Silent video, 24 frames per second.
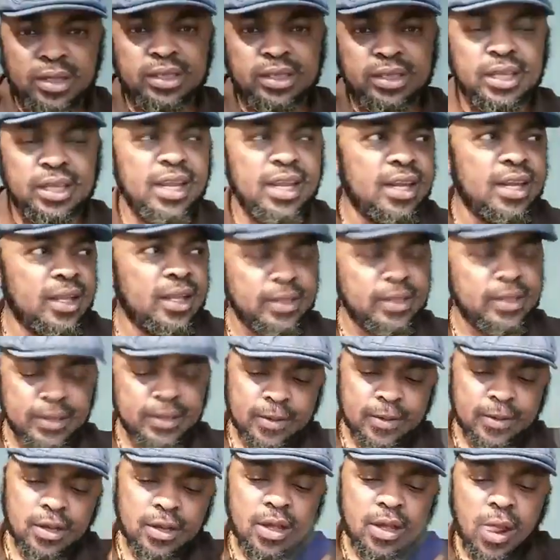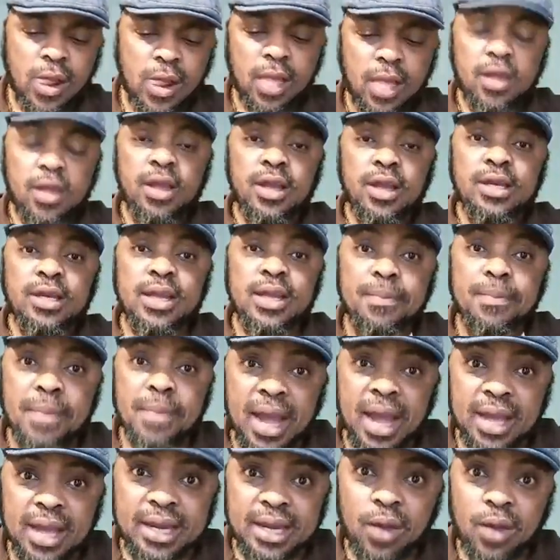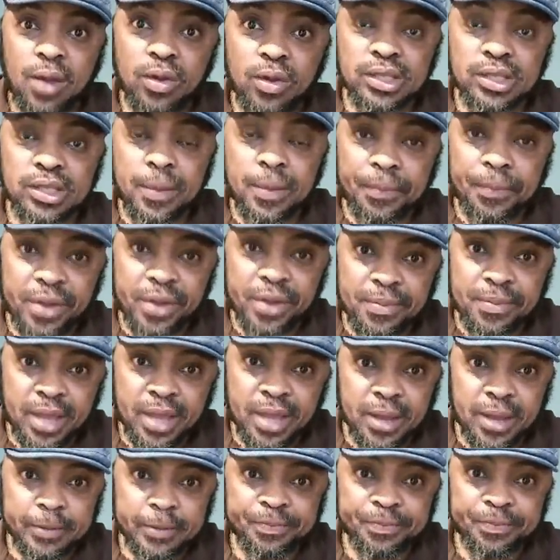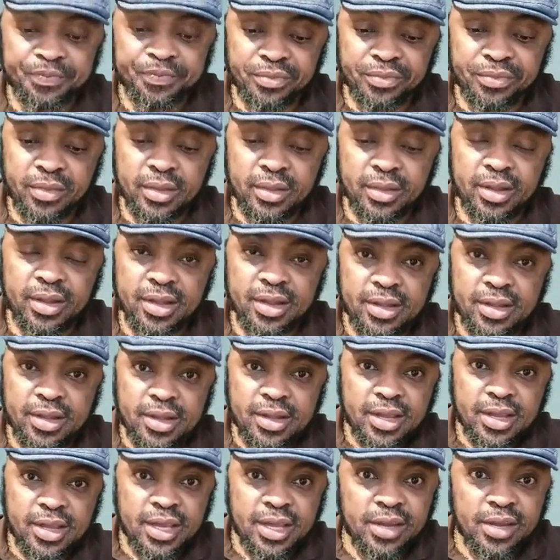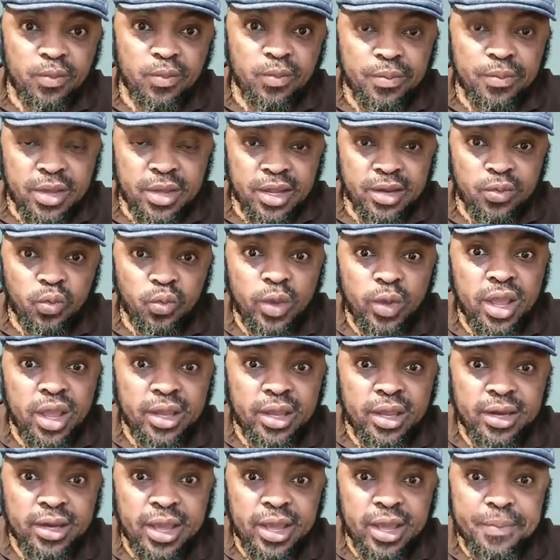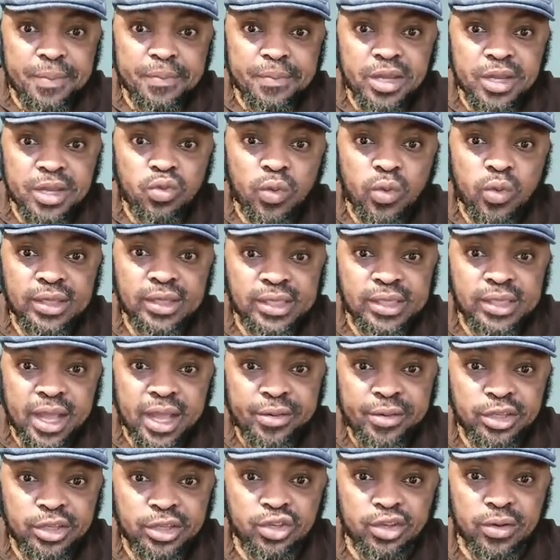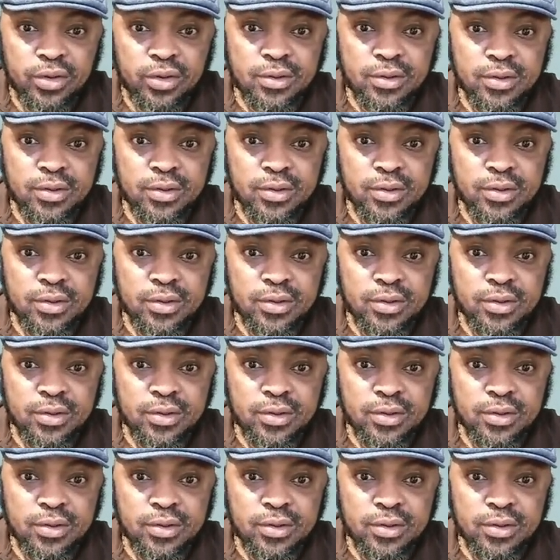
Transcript: saying it. The man that was the premier in the Midwestern region